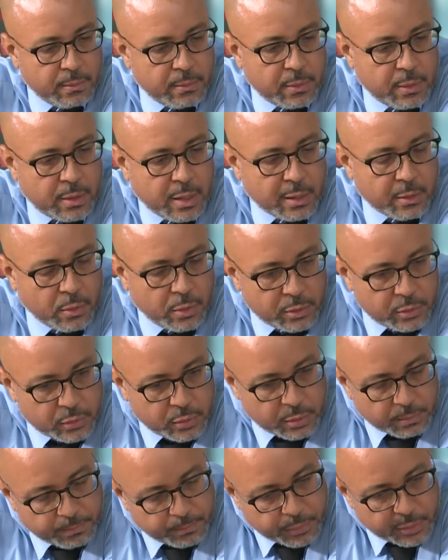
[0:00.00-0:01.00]
get onto
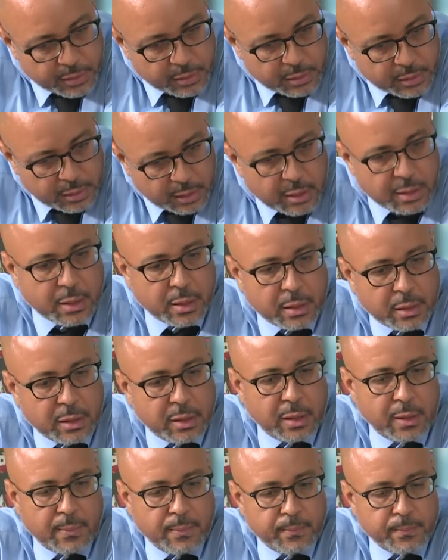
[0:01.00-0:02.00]
a particular
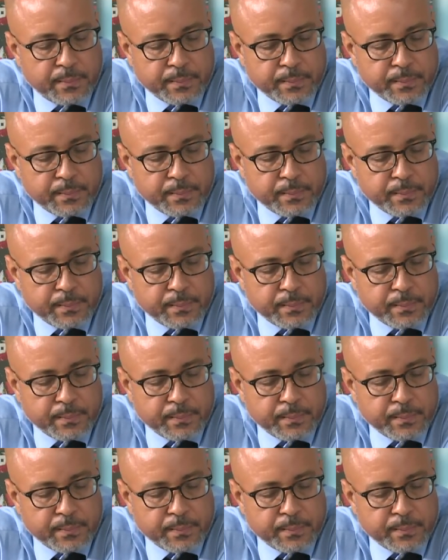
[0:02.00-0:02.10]
theme,